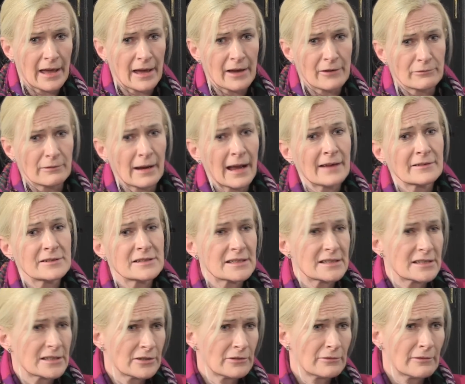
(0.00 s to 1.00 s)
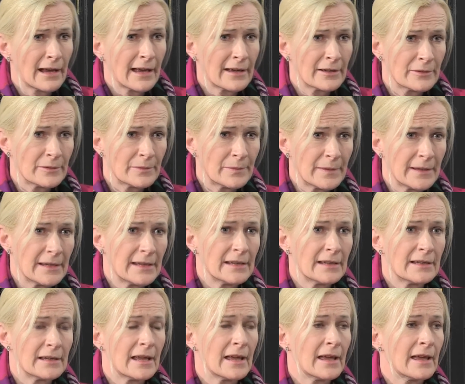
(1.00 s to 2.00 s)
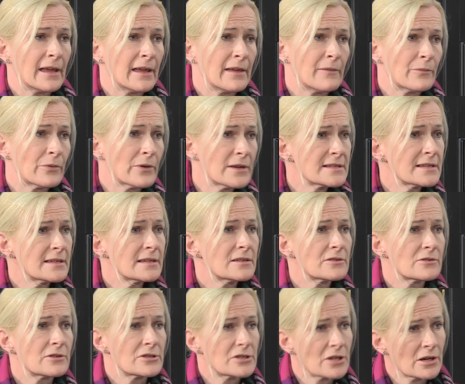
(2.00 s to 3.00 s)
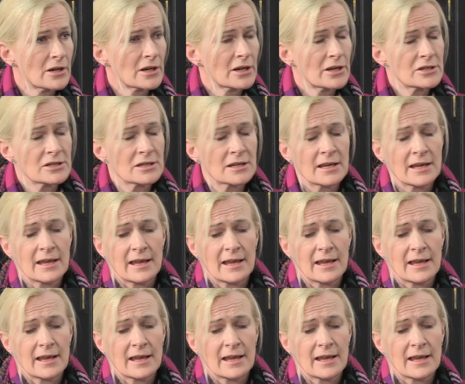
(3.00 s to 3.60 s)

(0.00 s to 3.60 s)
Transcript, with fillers: around it and around being imprisoned or charged,